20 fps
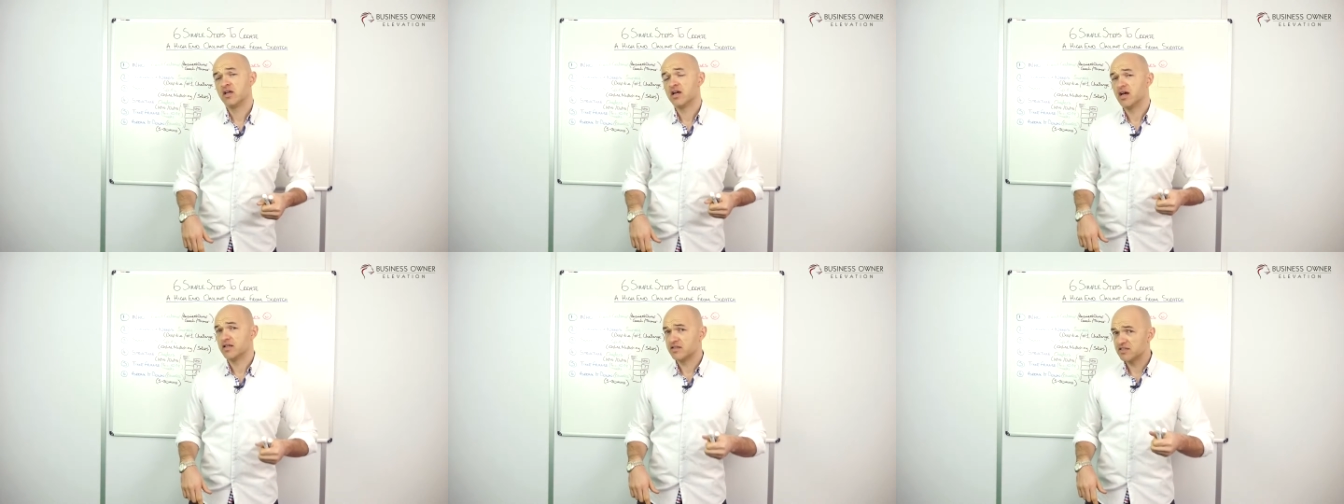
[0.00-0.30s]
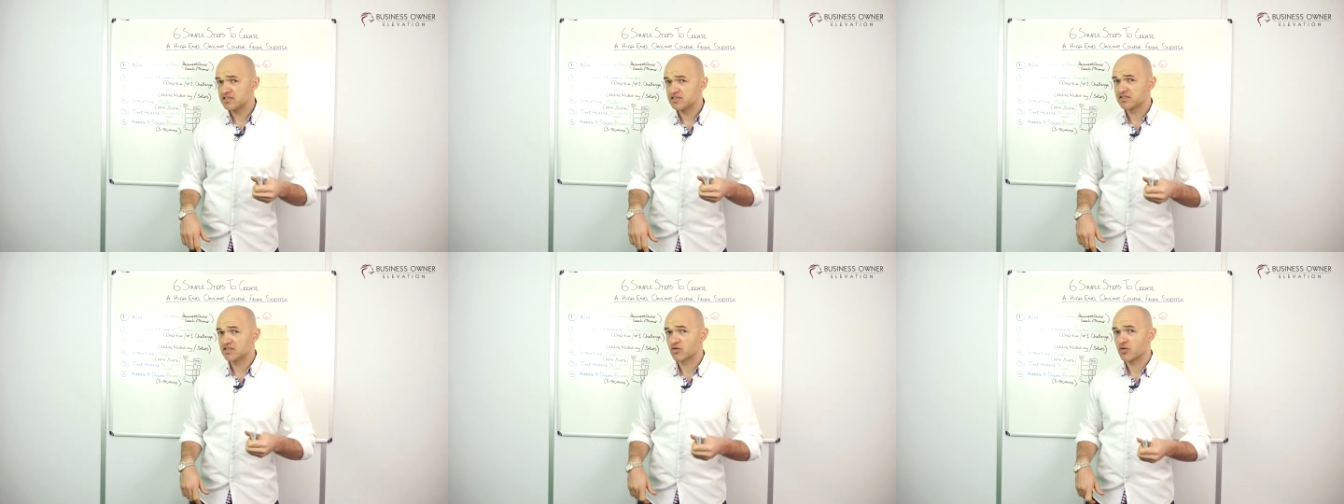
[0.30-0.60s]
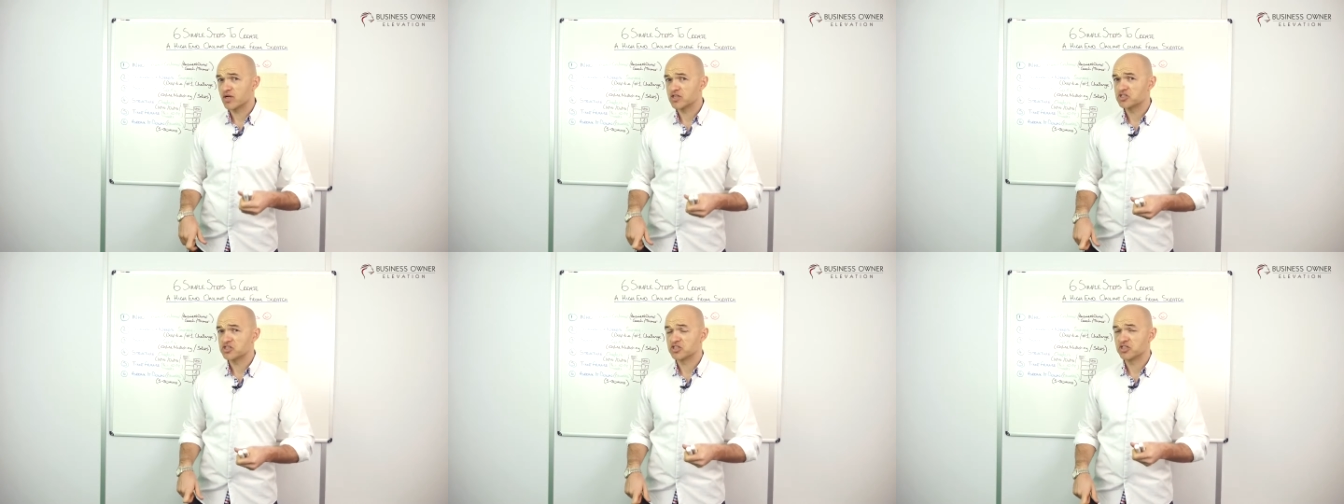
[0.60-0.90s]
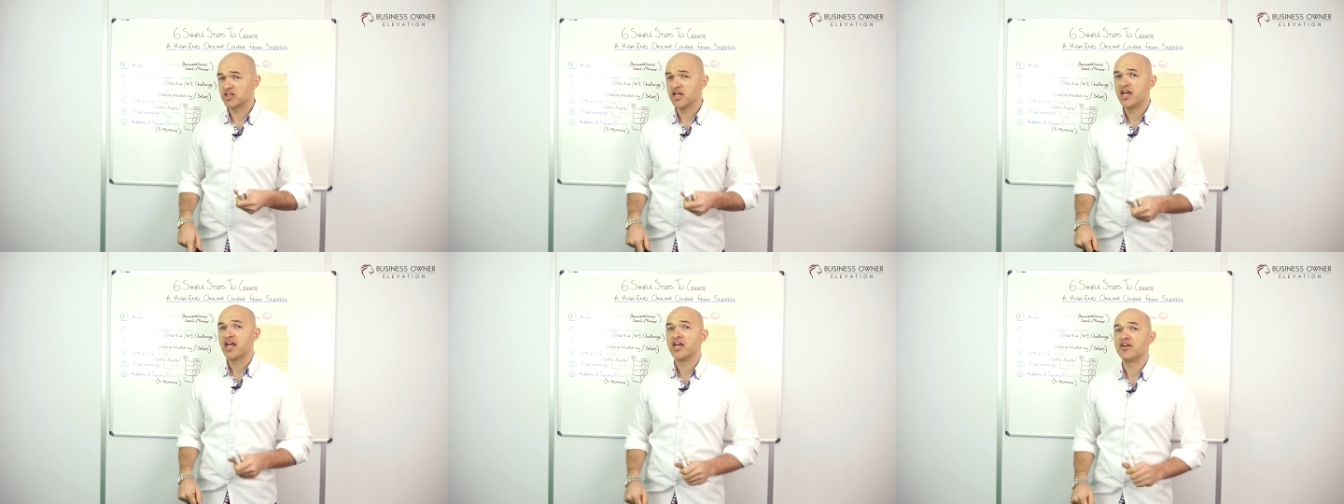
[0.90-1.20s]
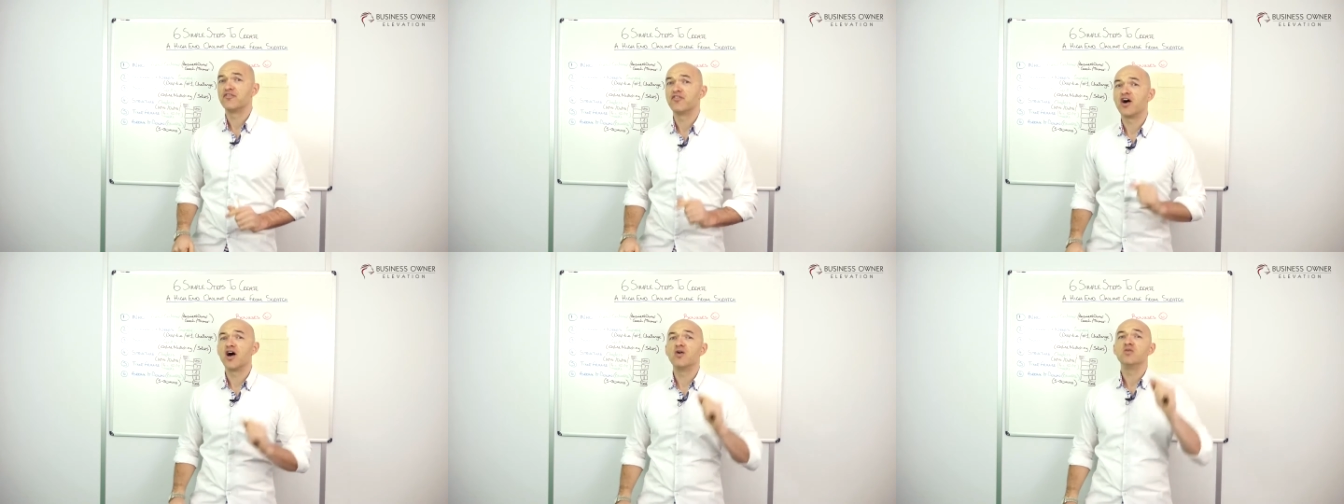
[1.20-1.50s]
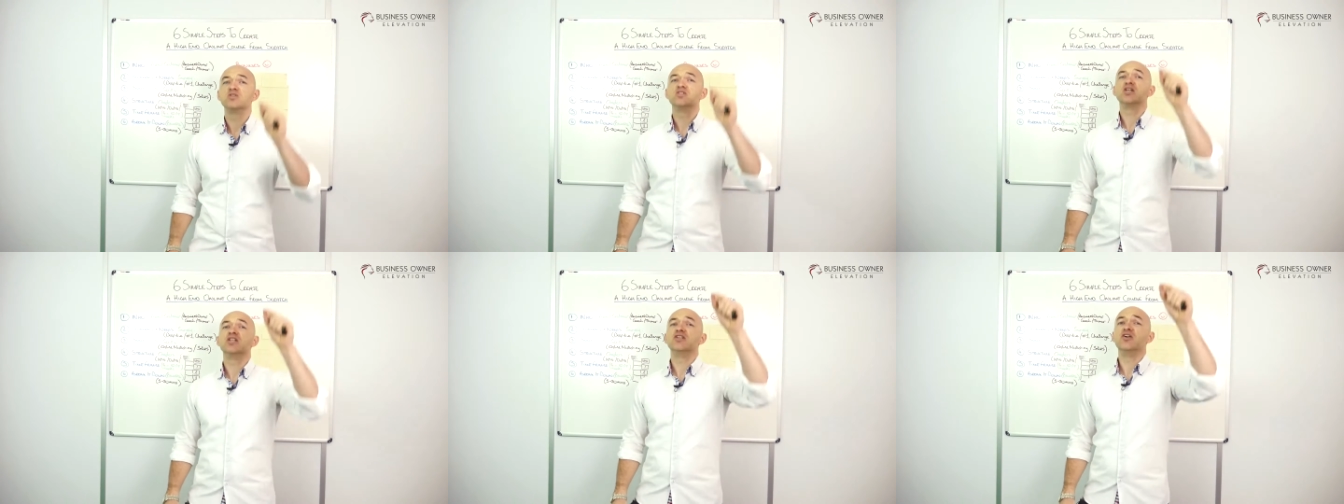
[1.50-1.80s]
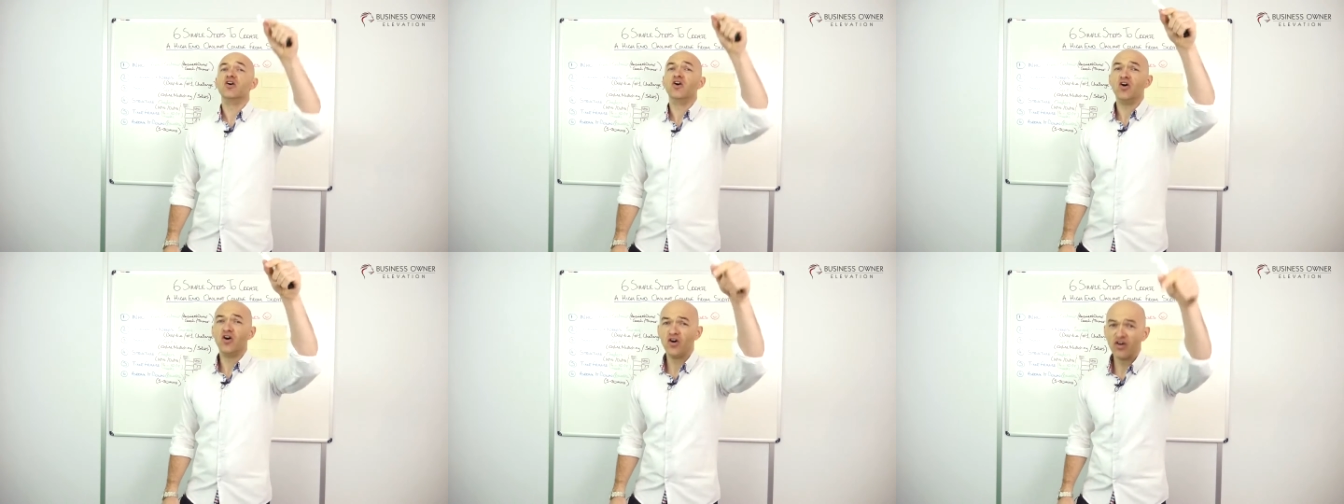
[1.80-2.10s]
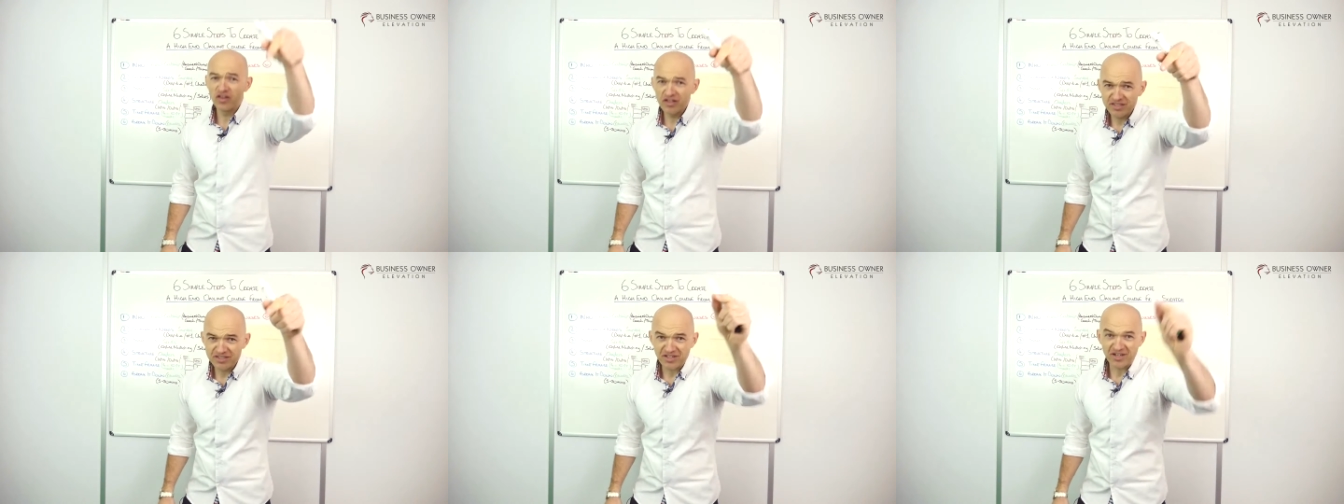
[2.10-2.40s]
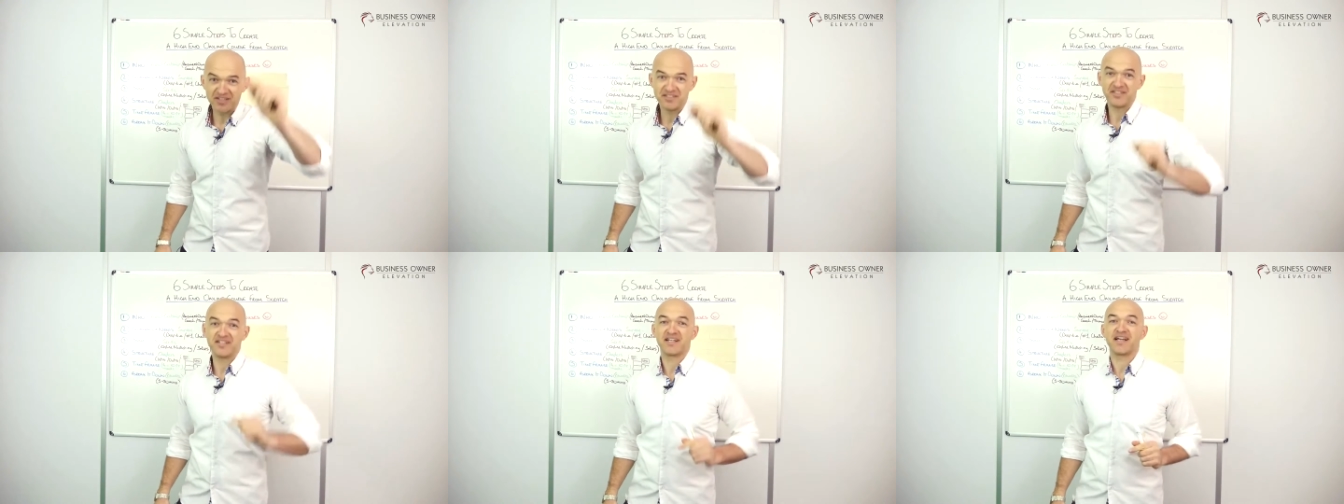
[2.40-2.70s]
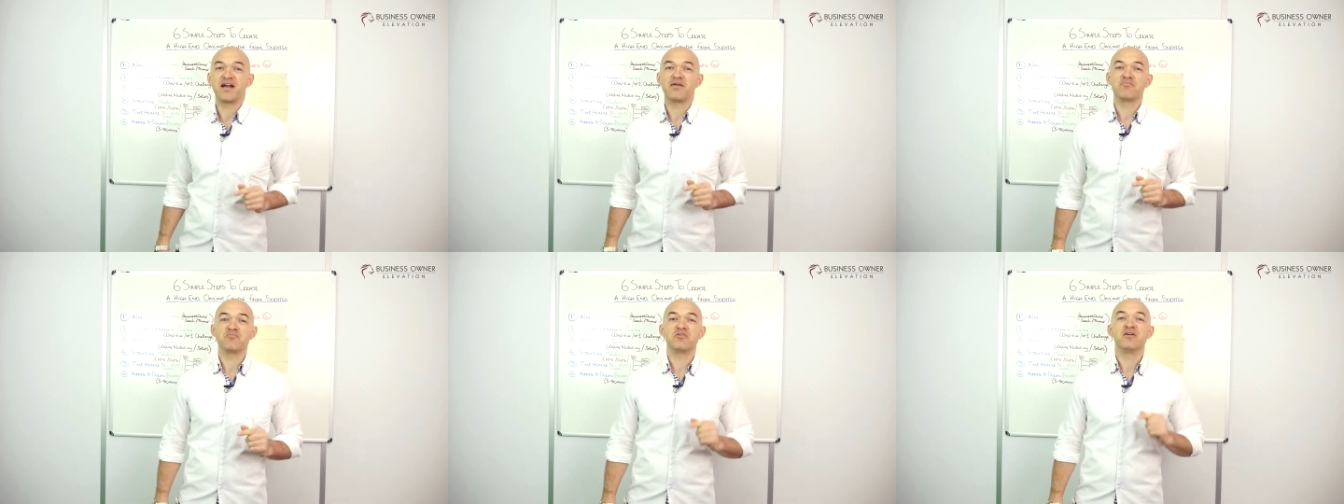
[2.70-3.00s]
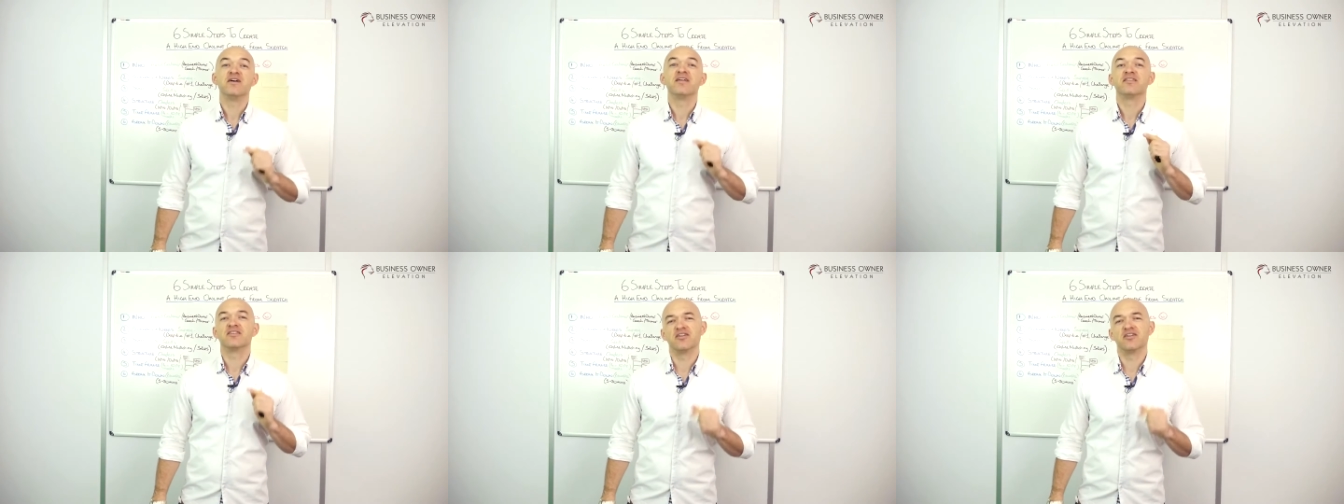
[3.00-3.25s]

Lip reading: And this is the question, if I was on the other side of the camera,